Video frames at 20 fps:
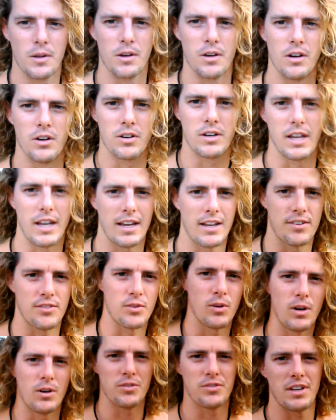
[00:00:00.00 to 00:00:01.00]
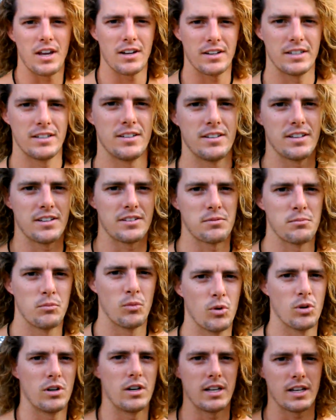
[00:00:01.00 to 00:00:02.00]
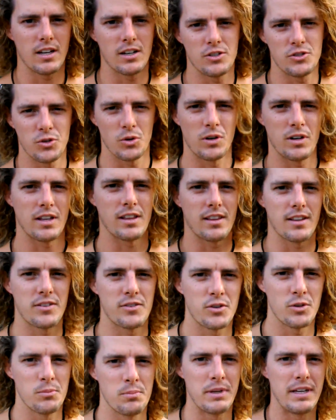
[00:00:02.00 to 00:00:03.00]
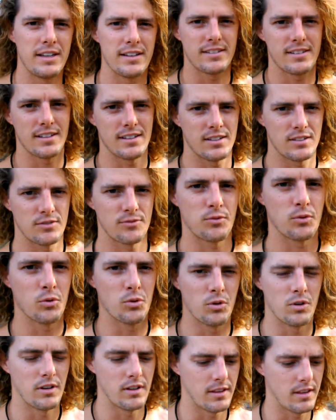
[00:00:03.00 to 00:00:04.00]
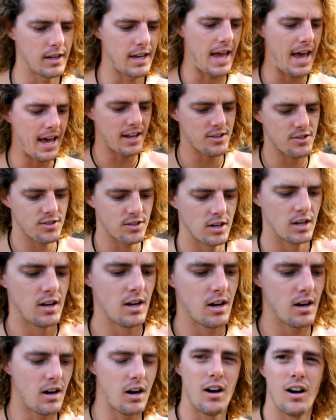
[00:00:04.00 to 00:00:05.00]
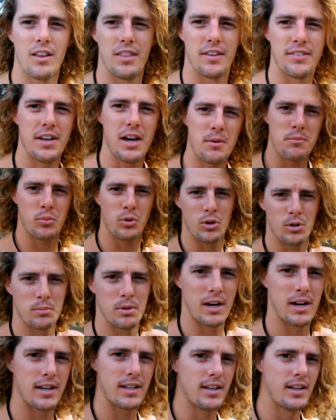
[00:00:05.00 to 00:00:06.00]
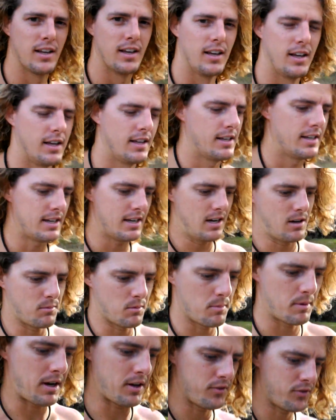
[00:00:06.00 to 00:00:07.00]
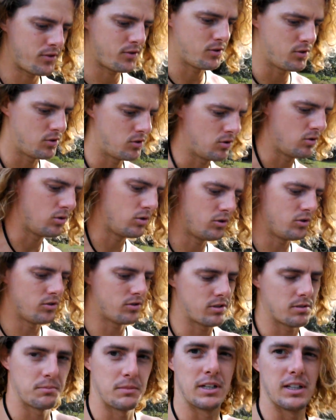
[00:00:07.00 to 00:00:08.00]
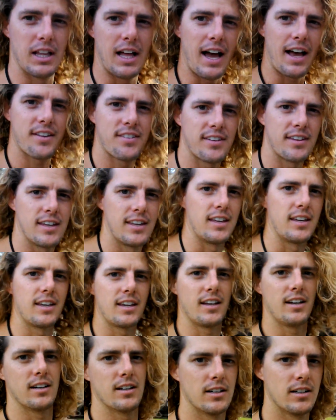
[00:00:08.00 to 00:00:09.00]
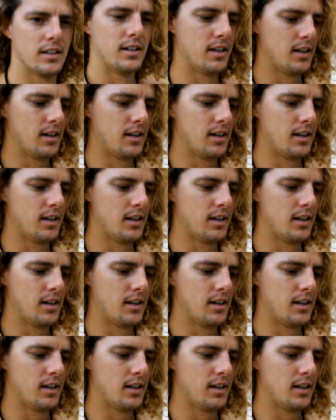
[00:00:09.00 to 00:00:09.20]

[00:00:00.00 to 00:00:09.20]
Okay, so I was out here this morning joining the two pieces for the hatch on the top porta potty. Now I'm about to do some glassing here.